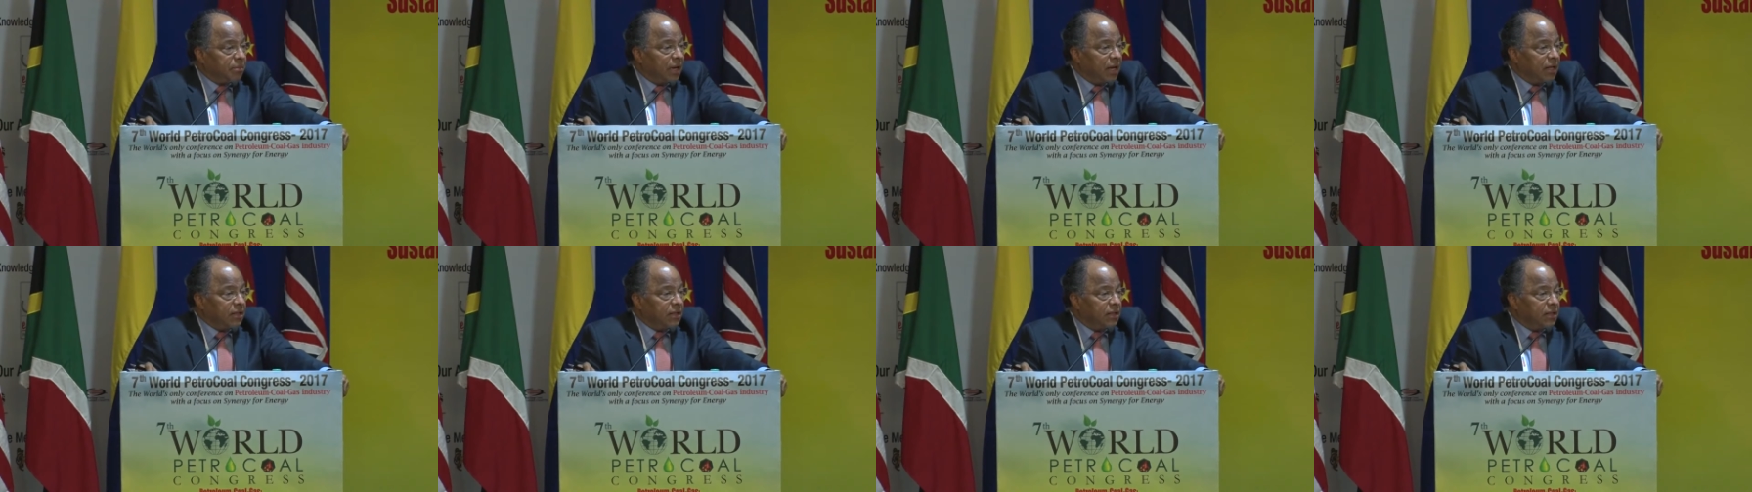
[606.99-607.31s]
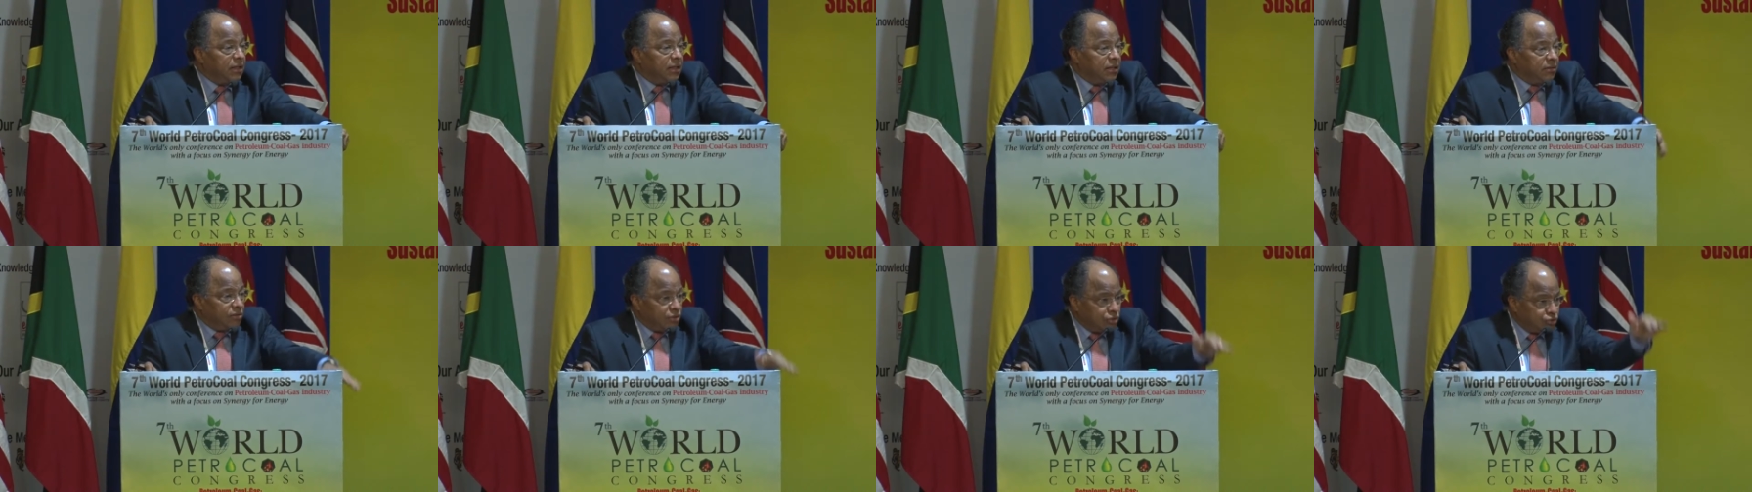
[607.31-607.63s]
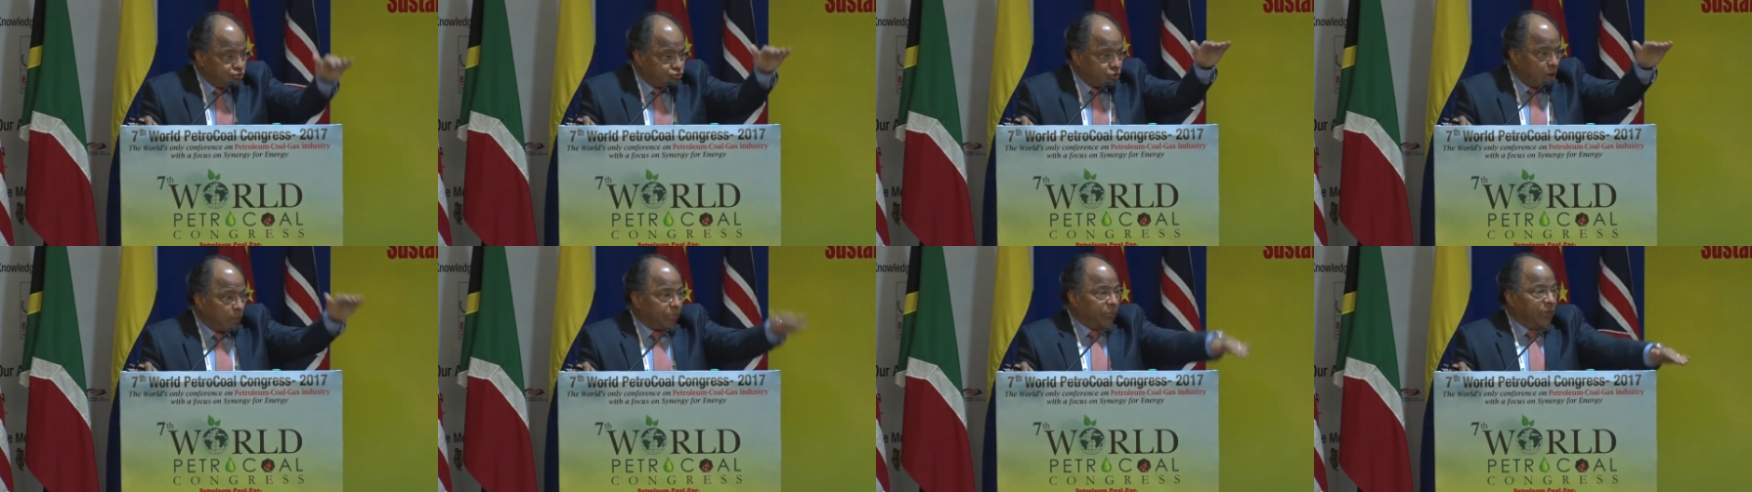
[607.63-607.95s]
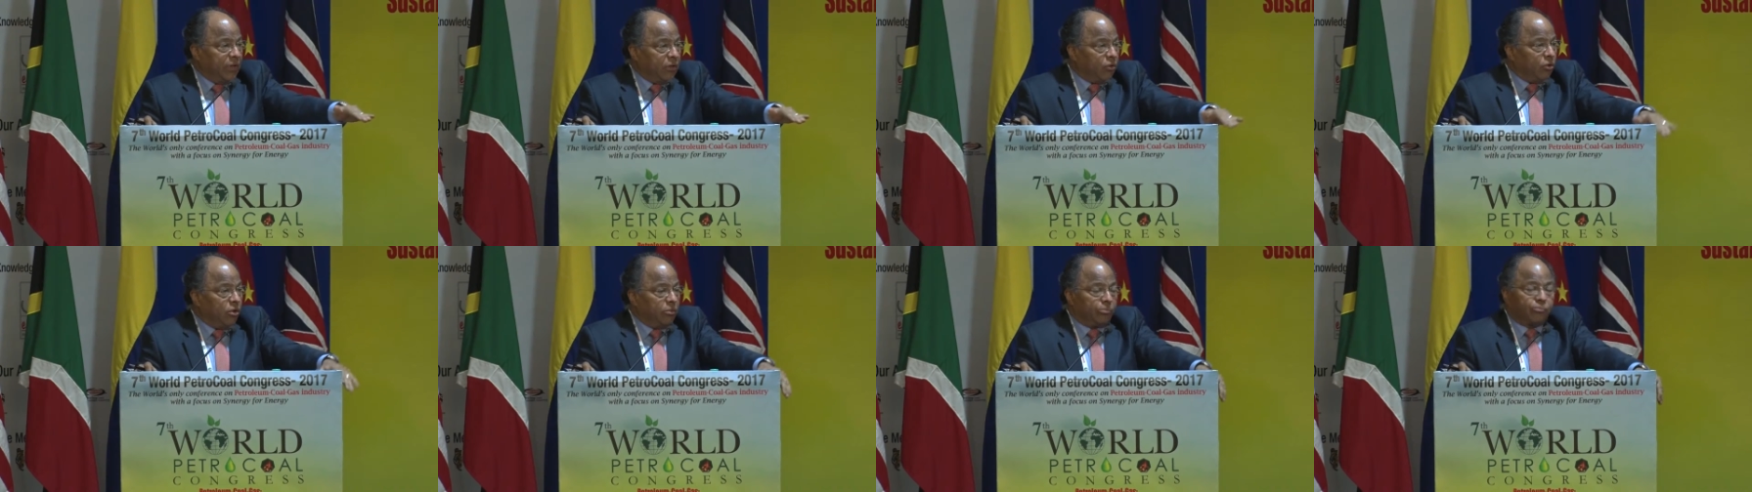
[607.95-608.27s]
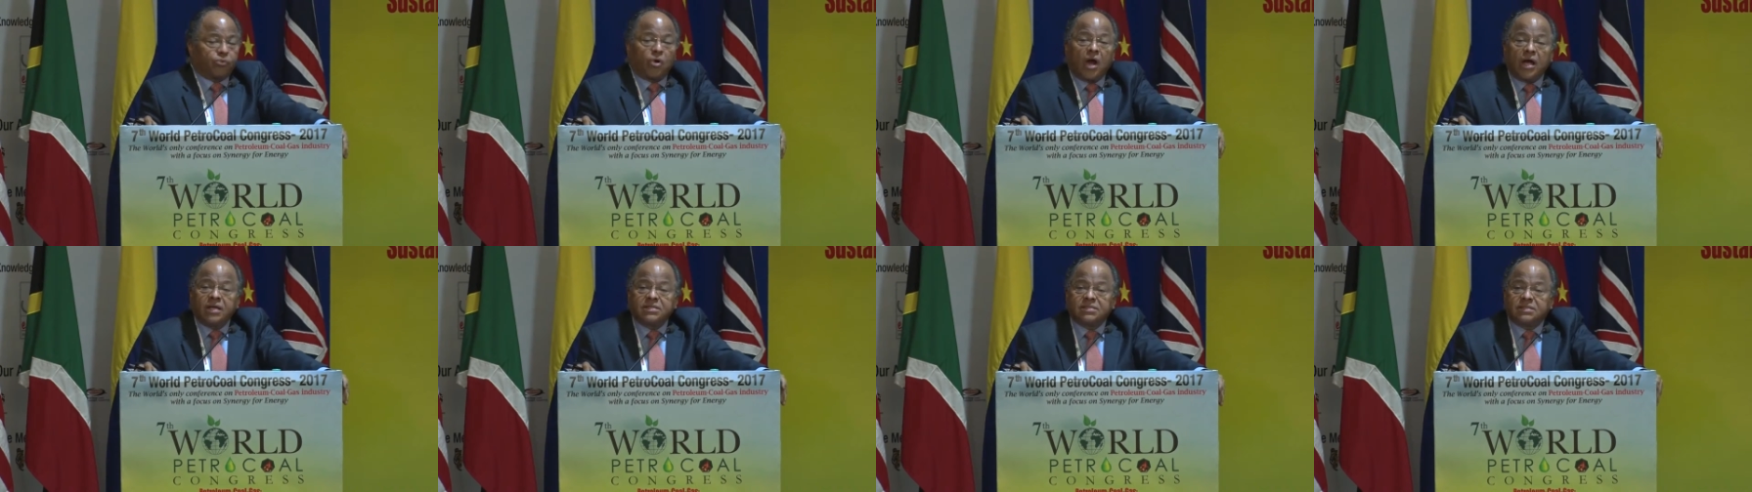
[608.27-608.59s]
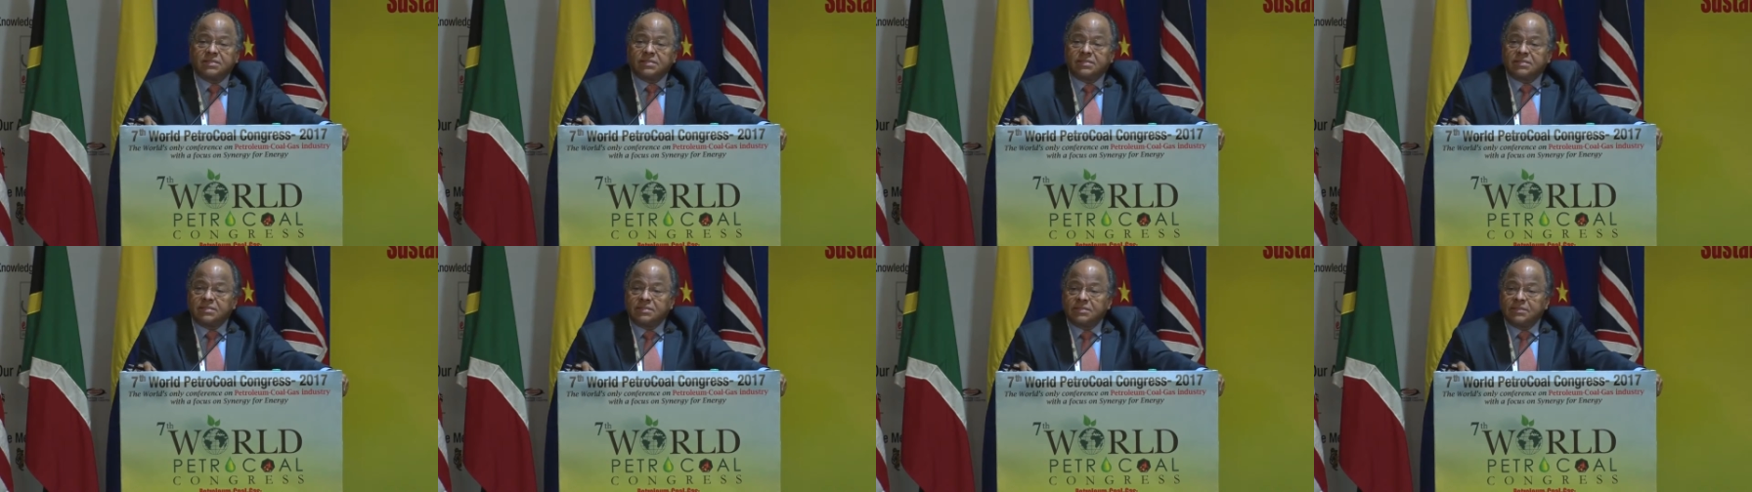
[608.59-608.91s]
by the drop in oil
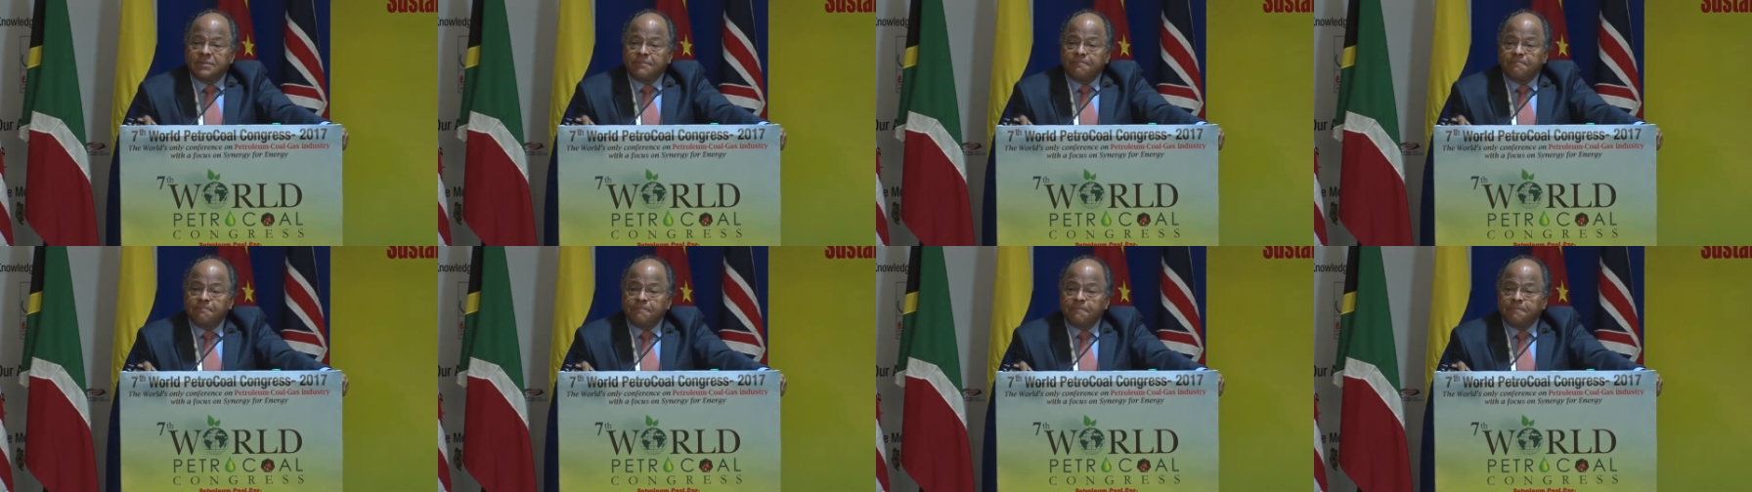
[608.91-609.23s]
prices.